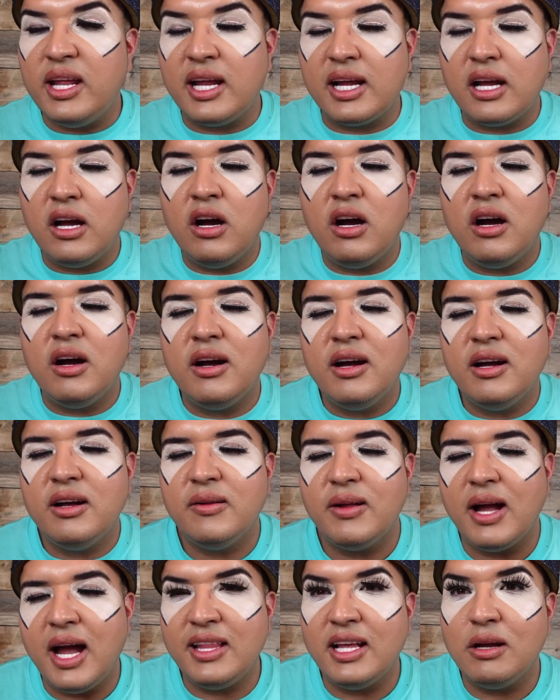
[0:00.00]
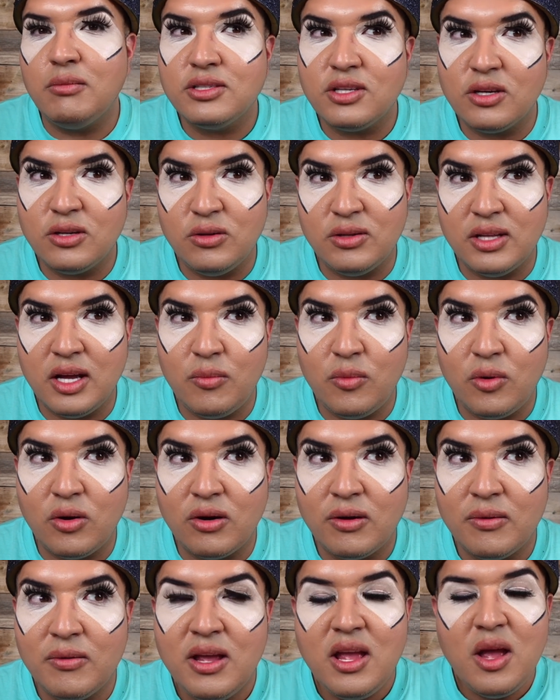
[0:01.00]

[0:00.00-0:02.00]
Like, oh, I think I'm gonna start doing that more.